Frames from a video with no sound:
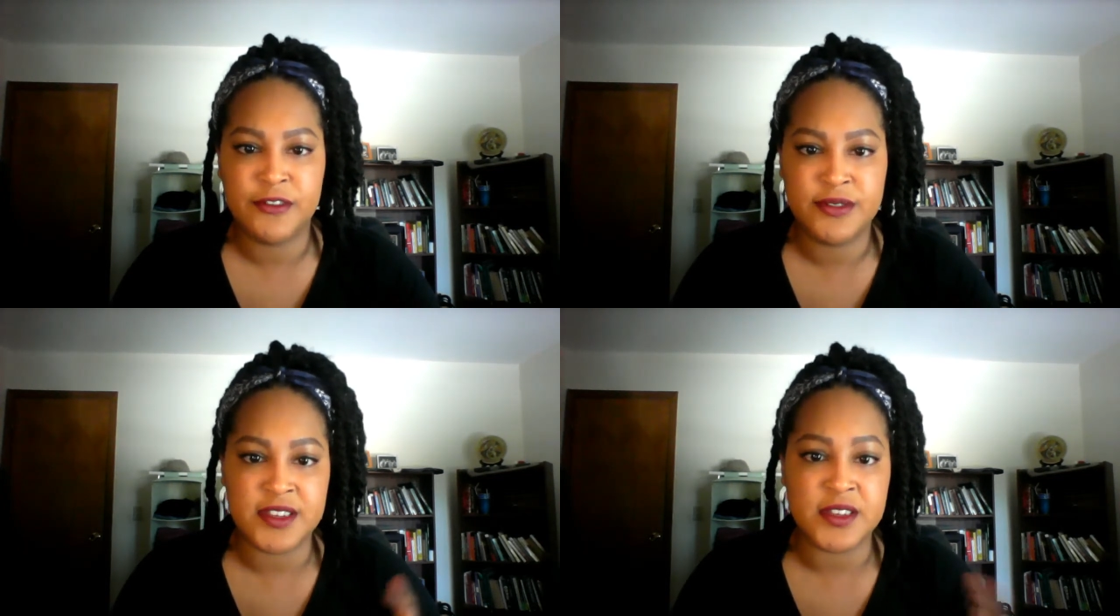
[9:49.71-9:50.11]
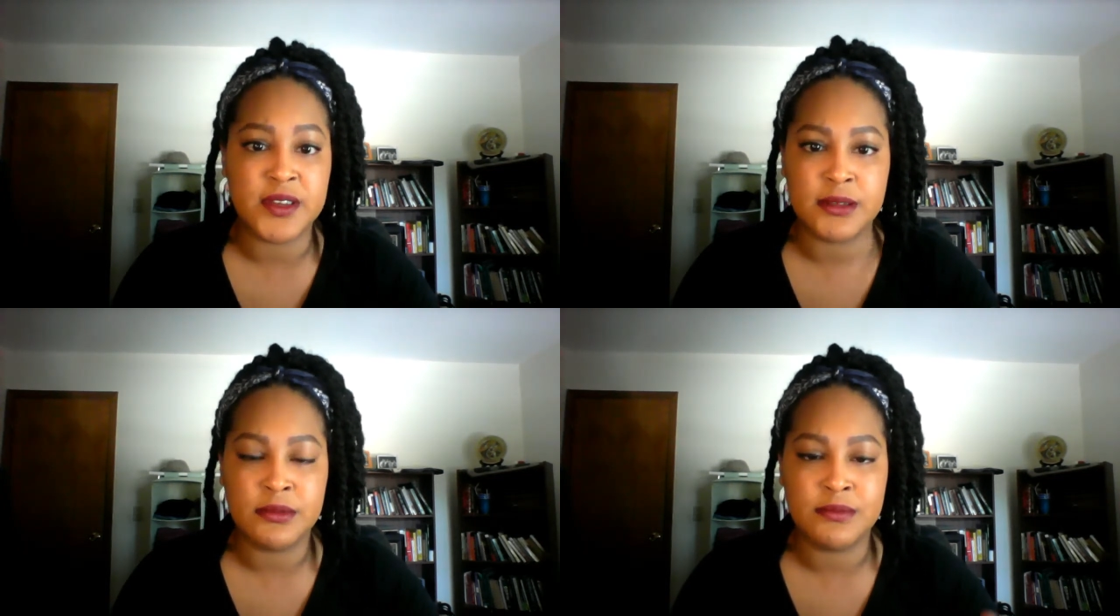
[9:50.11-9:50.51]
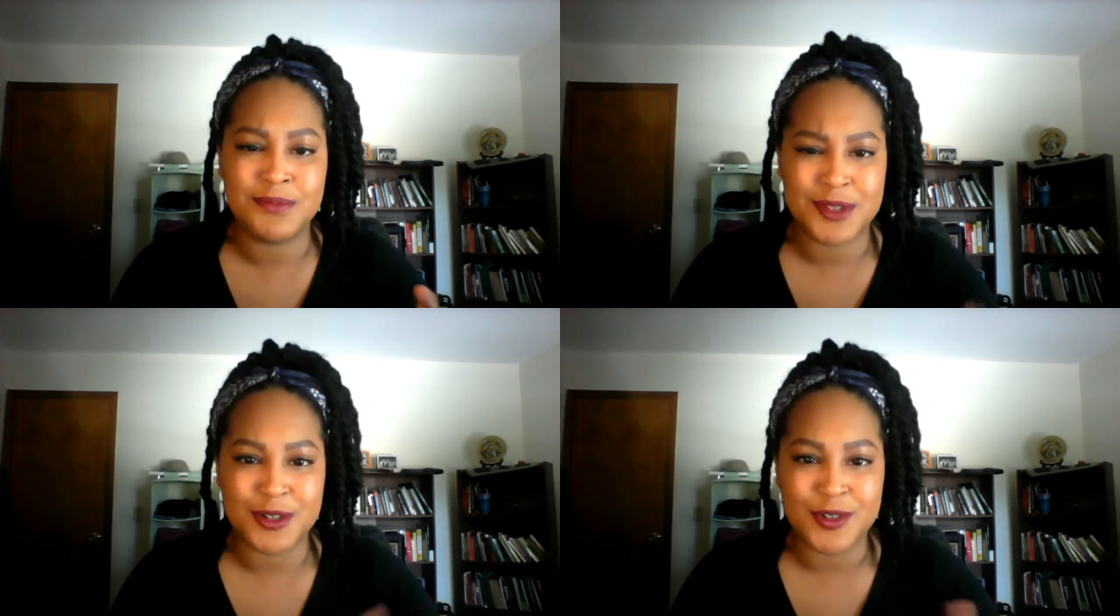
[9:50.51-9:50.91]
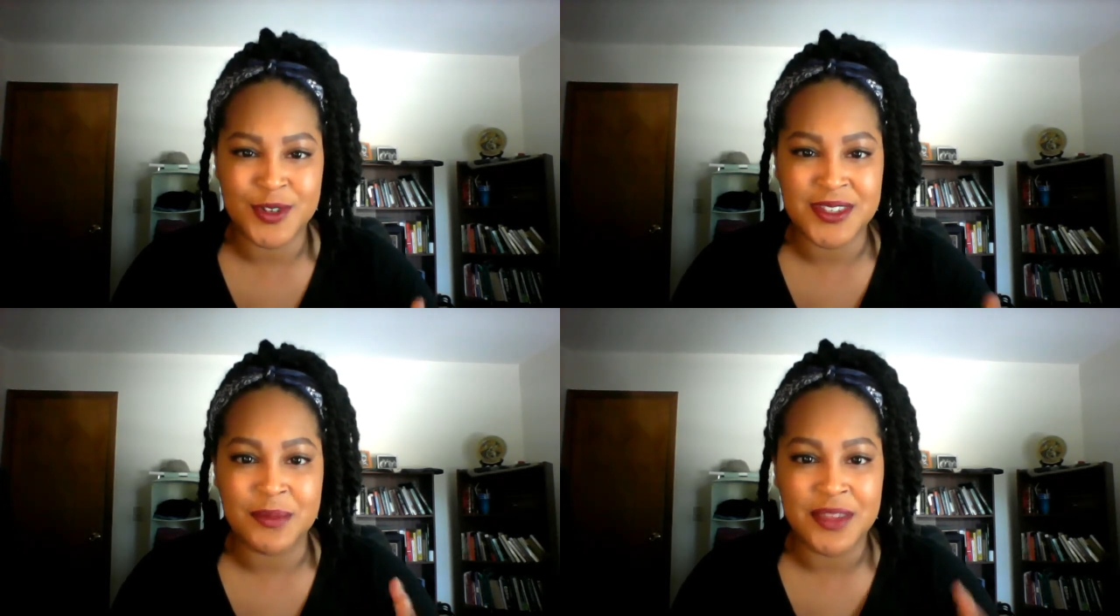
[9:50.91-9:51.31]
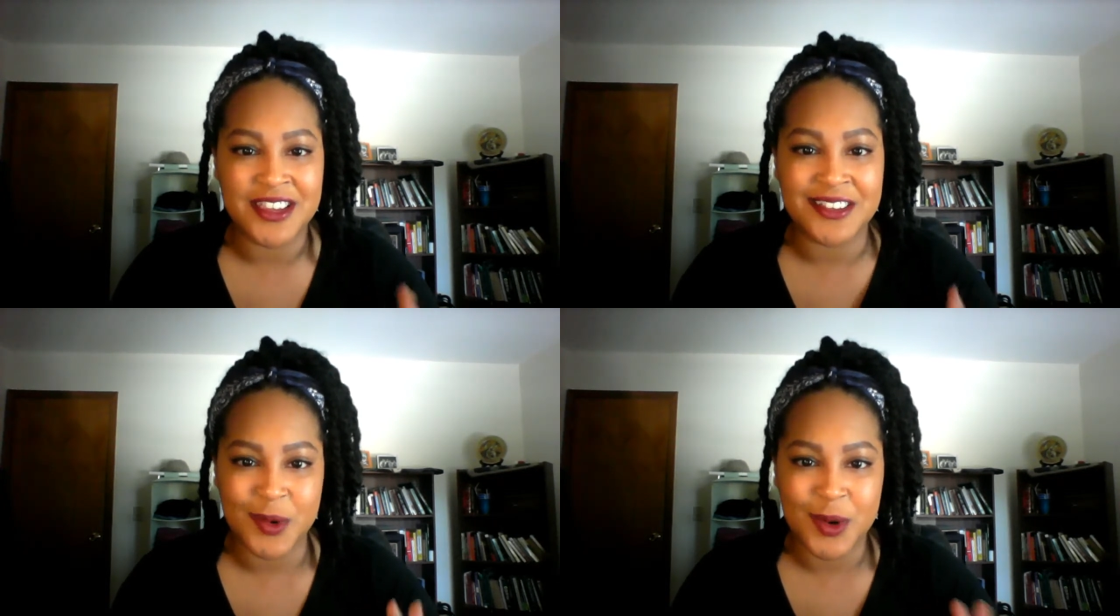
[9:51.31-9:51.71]
so you can search for
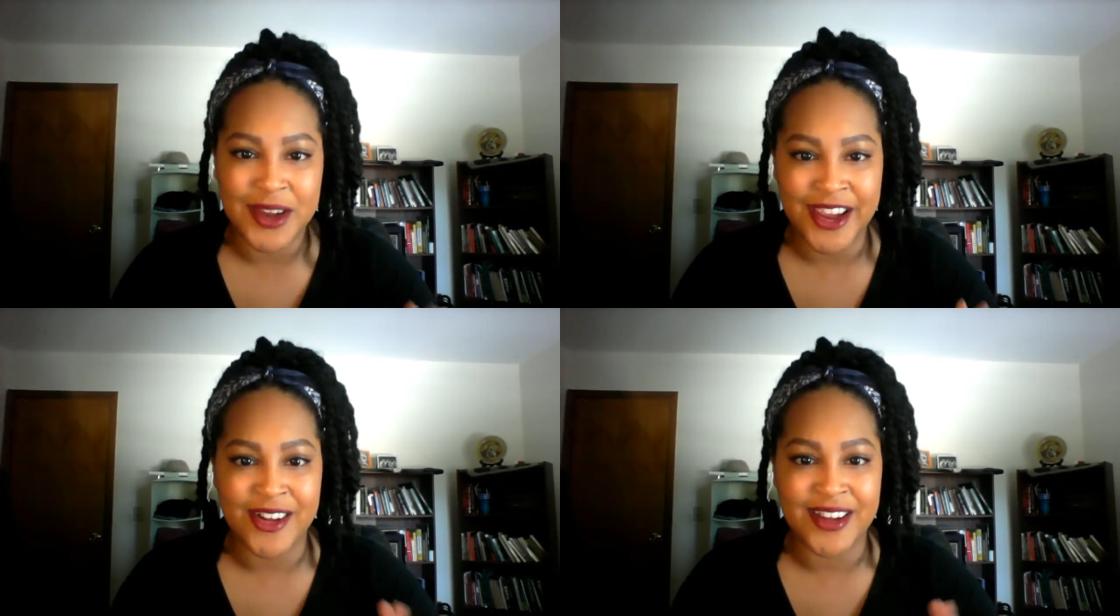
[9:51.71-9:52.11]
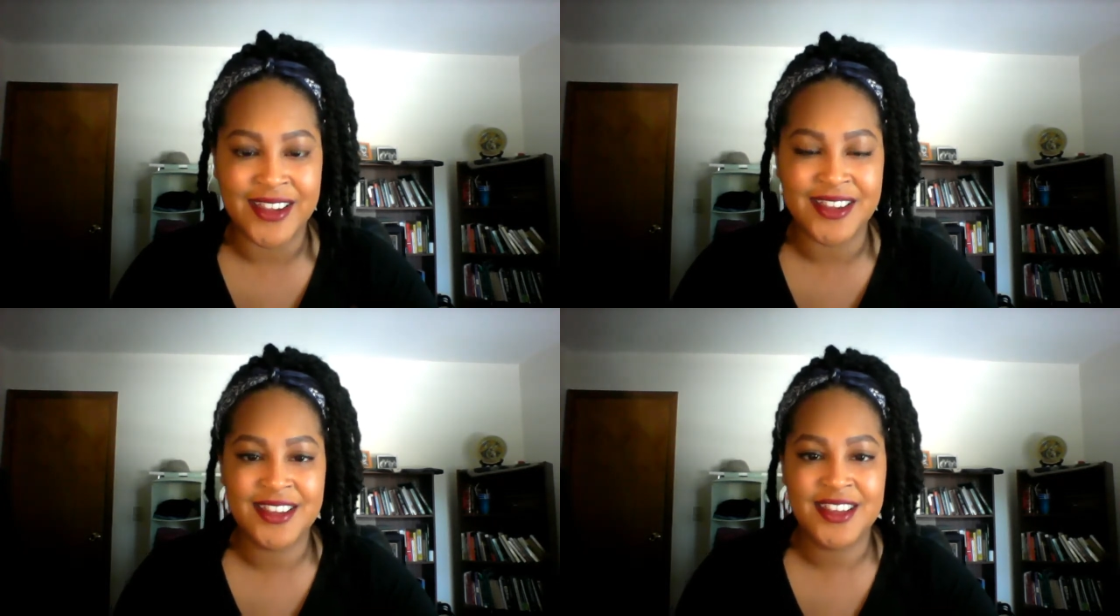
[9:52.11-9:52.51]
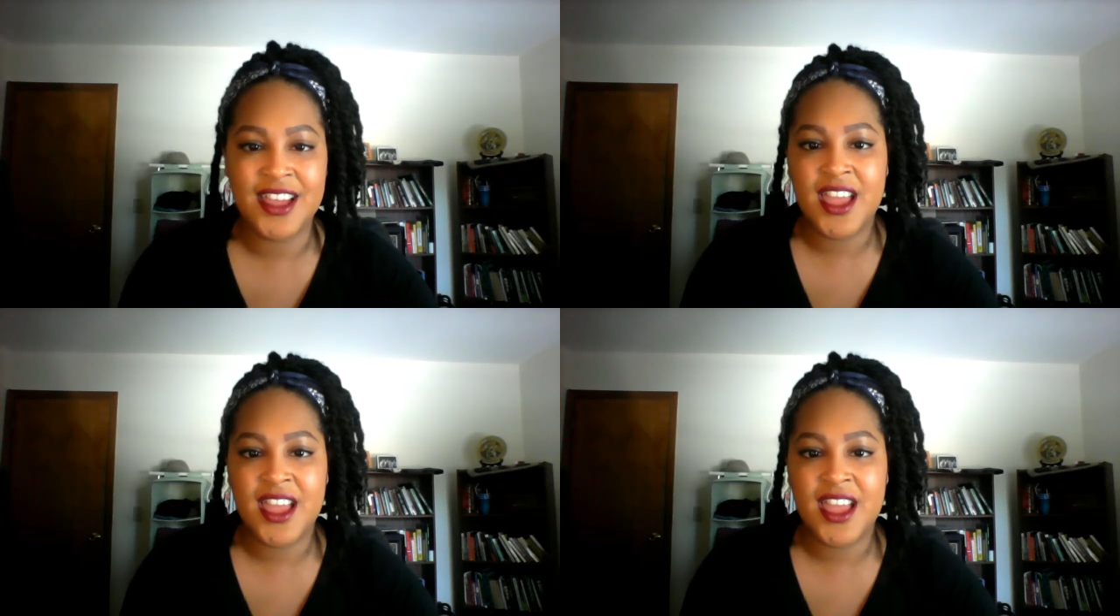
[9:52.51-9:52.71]
something in your area.